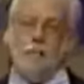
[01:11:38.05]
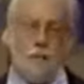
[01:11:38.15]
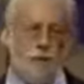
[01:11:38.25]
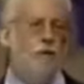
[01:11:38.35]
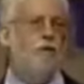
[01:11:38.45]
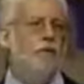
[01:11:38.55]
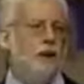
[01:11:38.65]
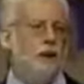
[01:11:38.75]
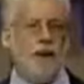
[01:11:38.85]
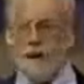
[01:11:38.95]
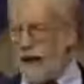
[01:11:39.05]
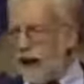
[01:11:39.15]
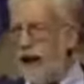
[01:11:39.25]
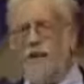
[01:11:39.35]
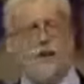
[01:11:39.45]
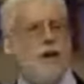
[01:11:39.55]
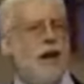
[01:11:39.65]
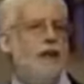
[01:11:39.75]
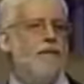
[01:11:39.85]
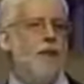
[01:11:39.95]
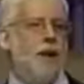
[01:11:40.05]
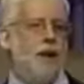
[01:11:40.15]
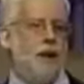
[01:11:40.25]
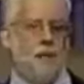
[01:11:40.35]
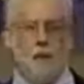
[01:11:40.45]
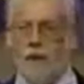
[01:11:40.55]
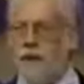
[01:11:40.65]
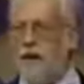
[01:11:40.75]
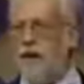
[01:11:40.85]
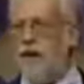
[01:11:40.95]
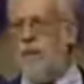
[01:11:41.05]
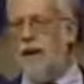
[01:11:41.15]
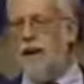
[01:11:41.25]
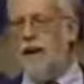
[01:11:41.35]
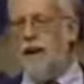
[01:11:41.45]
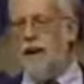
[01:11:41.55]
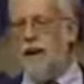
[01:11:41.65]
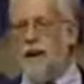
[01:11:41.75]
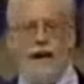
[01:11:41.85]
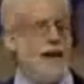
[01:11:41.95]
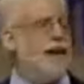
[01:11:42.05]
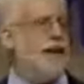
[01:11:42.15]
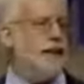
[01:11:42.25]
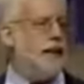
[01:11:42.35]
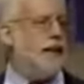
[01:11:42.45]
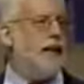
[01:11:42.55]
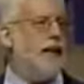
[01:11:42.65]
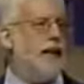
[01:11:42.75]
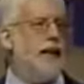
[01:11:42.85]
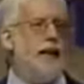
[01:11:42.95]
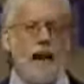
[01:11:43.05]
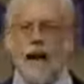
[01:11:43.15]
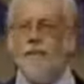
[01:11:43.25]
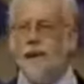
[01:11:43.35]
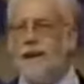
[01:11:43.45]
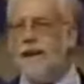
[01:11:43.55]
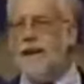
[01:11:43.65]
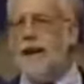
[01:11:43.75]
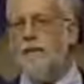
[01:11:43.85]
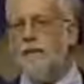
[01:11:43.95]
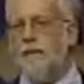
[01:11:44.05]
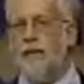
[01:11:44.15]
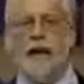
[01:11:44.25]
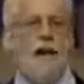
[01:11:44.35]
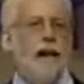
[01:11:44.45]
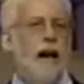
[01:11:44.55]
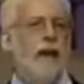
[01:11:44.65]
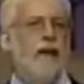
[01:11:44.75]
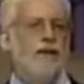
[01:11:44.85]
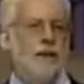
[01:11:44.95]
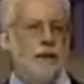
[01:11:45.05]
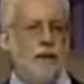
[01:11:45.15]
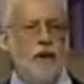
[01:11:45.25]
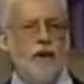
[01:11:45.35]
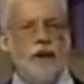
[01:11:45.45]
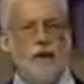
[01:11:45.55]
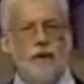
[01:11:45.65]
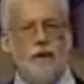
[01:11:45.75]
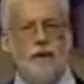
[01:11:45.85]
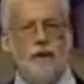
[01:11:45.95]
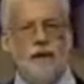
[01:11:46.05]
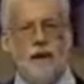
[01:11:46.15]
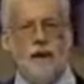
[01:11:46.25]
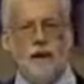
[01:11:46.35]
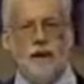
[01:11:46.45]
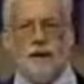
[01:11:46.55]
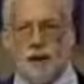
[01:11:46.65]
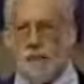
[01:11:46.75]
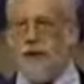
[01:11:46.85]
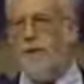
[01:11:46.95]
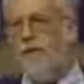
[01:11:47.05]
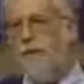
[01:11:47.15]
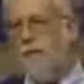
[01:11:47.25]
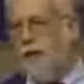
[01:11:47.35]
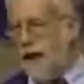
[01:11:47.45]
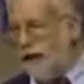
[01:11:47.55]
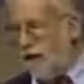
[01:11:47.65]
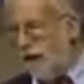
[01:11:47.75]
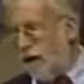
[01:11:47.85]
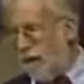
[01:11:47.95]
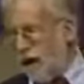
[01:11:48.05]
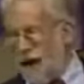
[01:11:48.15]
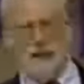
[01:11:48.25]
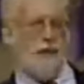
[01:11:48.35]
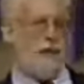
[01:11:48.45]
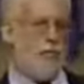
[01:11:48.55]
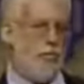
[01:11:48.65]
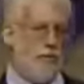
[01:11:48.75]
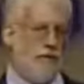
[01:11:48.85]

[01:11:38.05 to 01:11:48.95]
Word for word: that proves that at the end of his life, Washington wrote a clergyman and he said that he had not been inside of a Masonic lodge for 30 years. So much for him being a devout Mason.